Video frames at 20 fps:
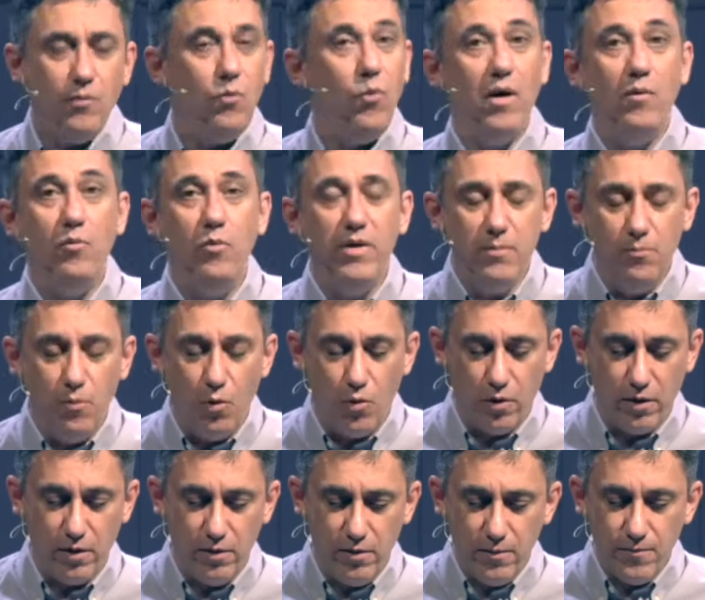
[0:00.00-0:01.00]
when we
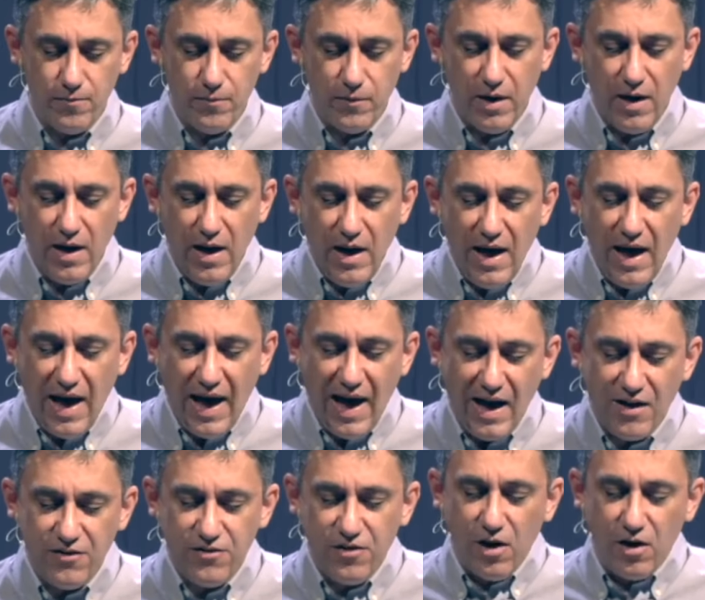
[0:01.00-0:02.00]
mourn,
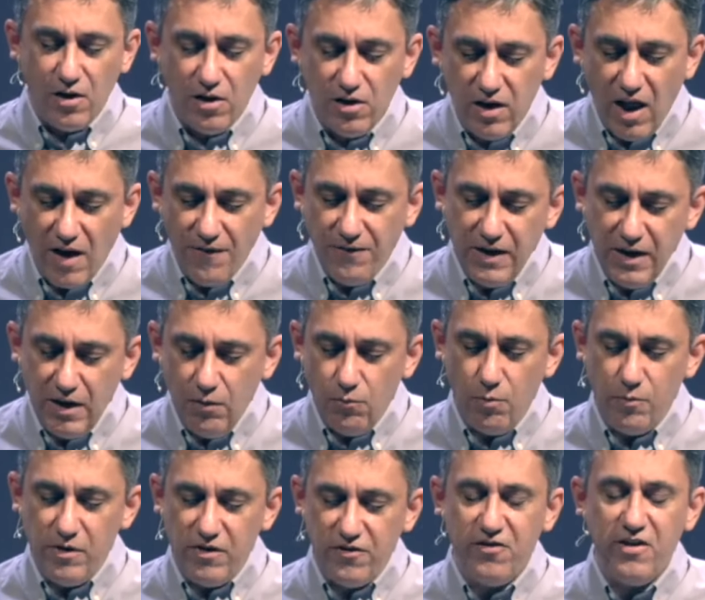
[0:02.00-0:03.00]
as loving
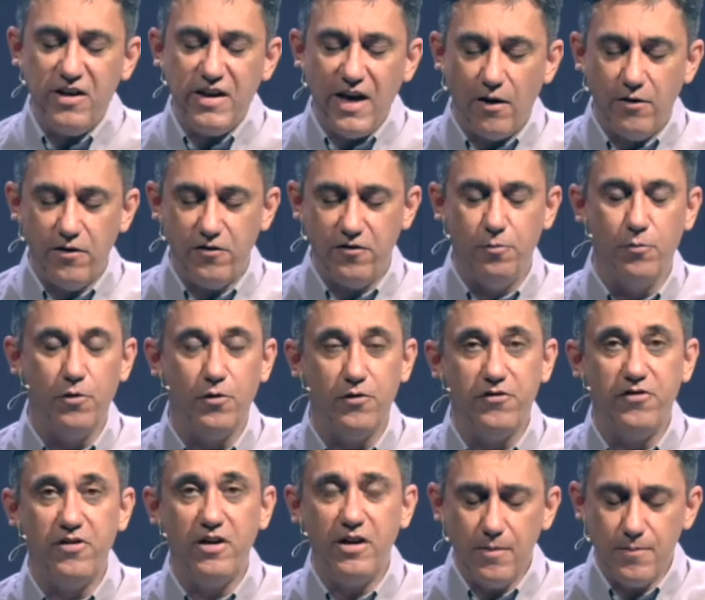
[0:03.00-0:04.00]
when we seek out his
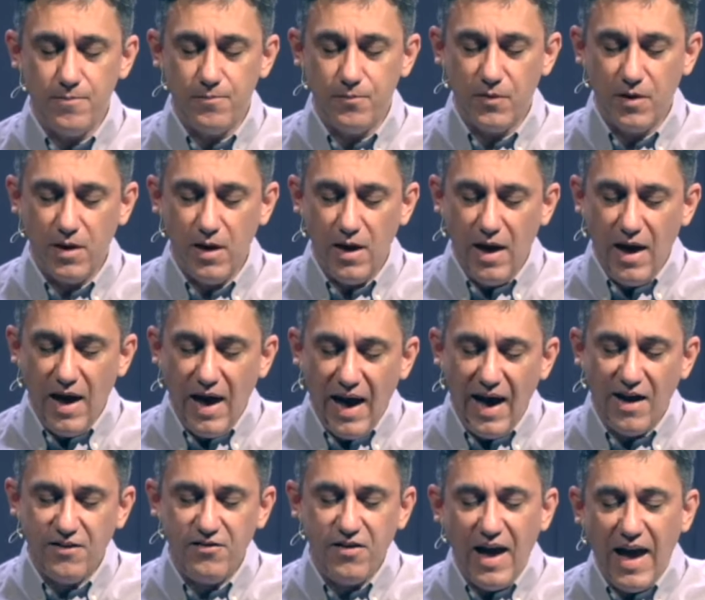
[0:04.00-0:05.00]
mercy,
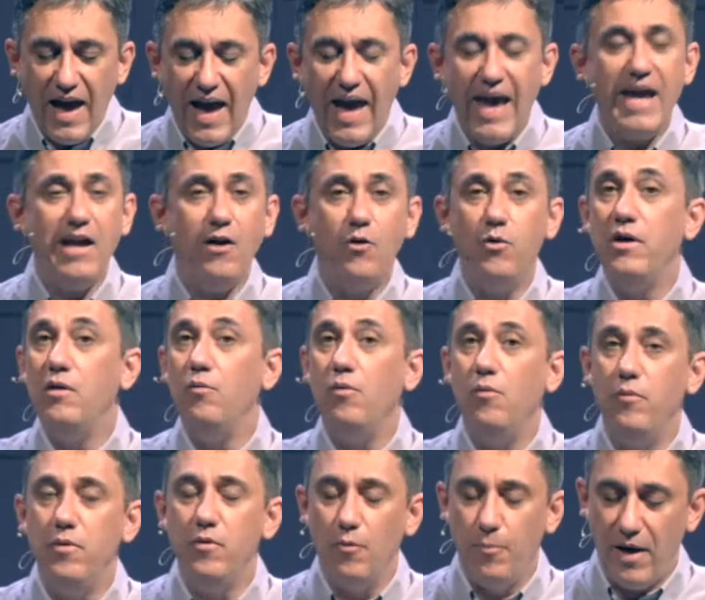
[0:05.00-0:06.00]
as angry
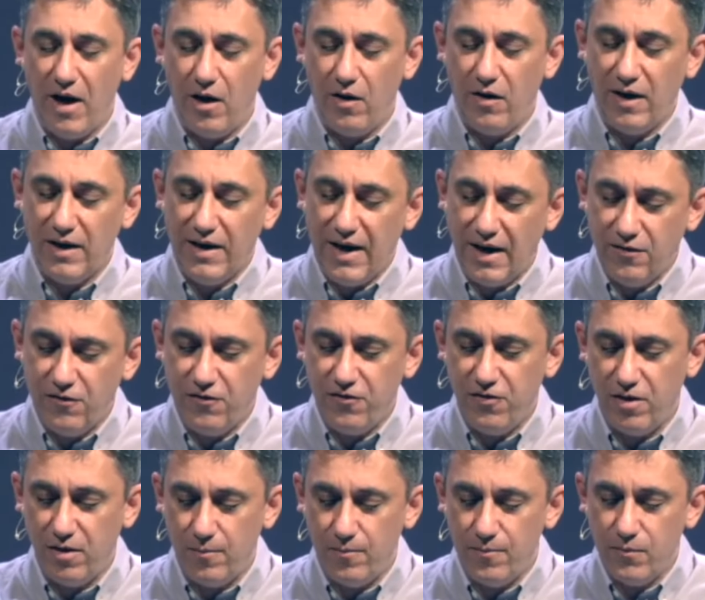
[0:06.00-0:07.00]
when we rebel against
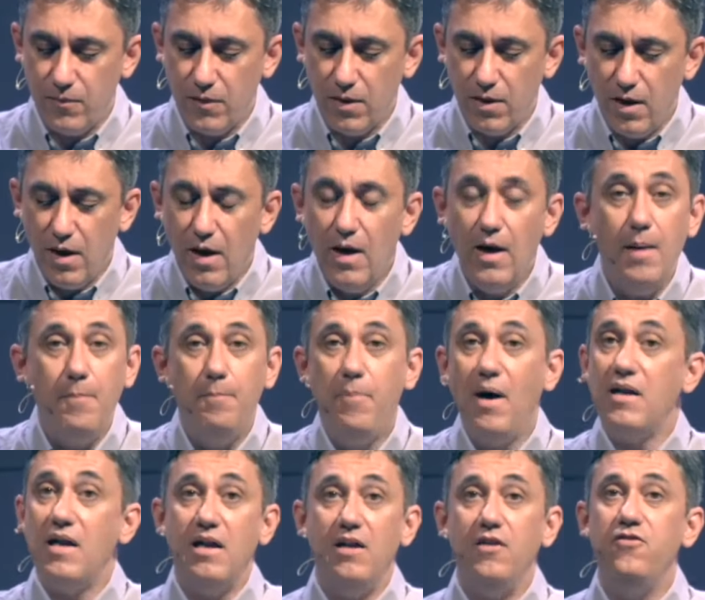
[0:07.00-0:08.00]
him.
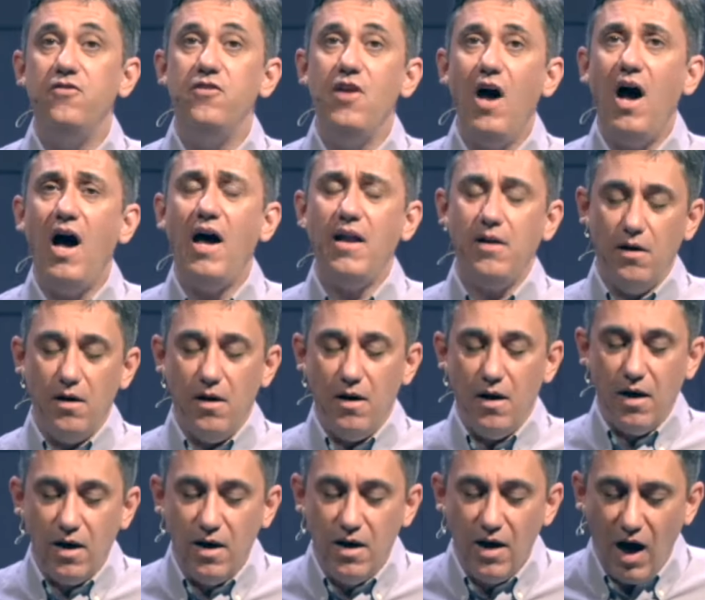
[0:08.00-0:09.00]
But it is not
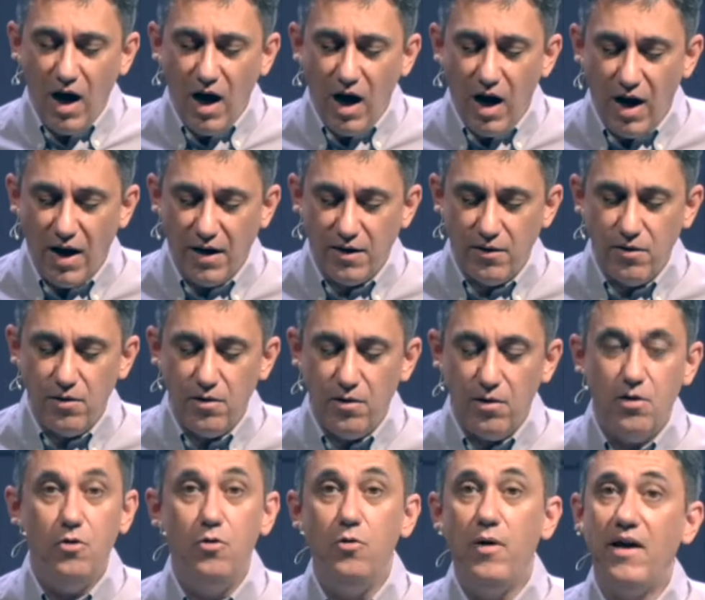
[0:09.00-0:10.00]
God
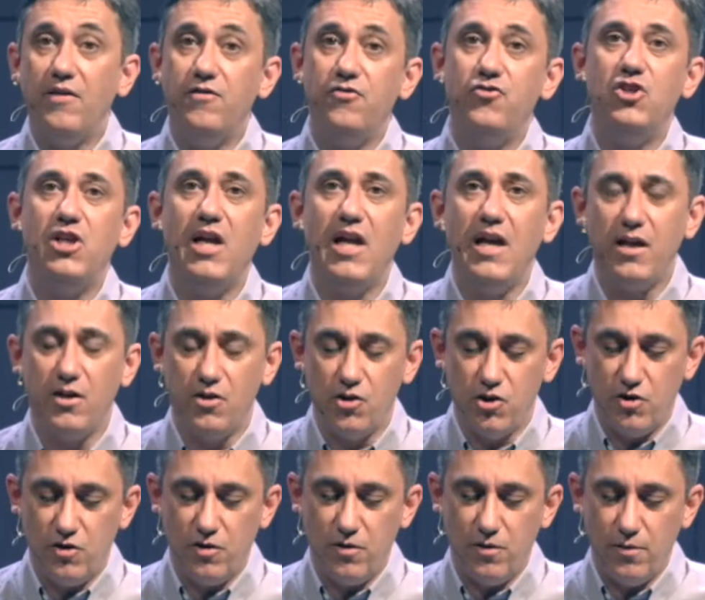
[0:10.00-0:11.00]
who has
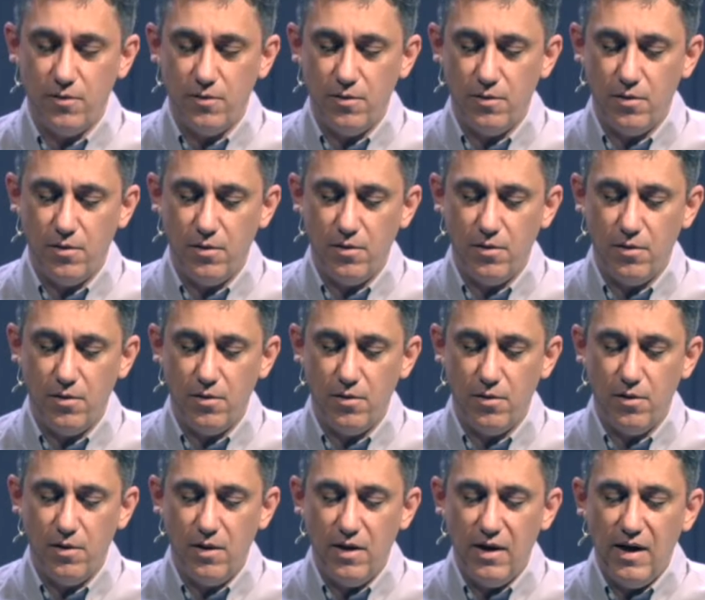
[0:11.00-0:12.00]
changed,
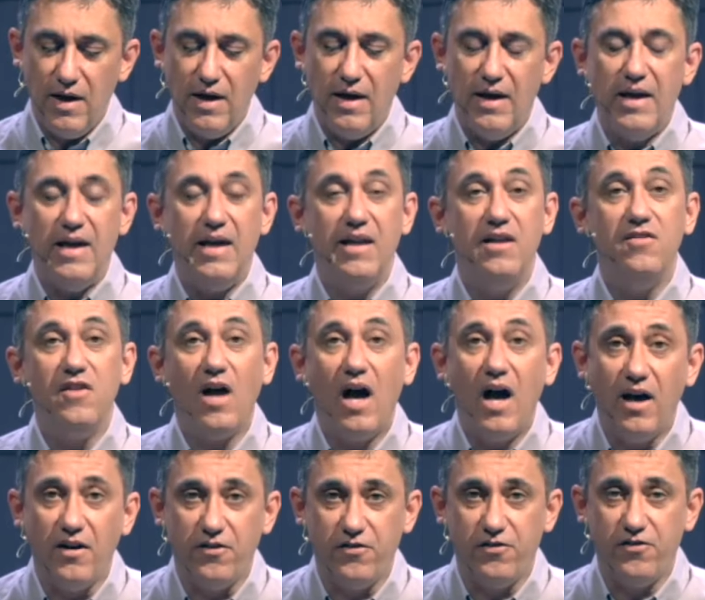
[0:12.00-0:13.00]
it is
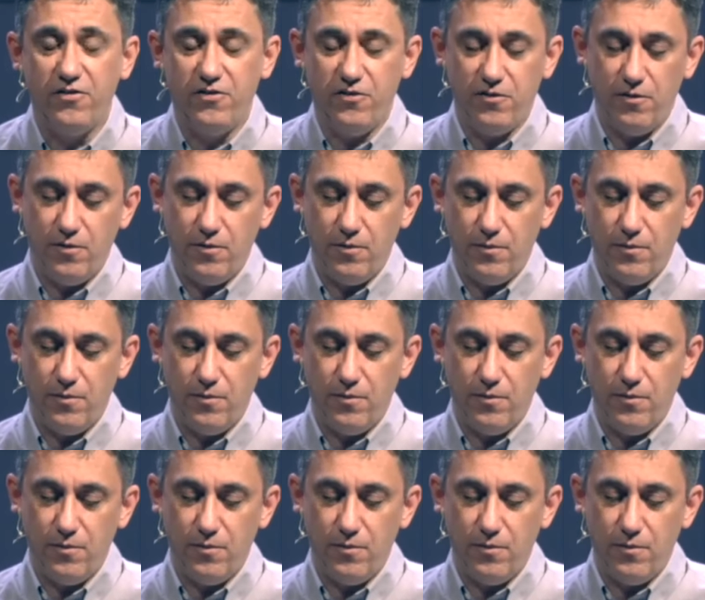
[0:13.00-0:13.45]
us.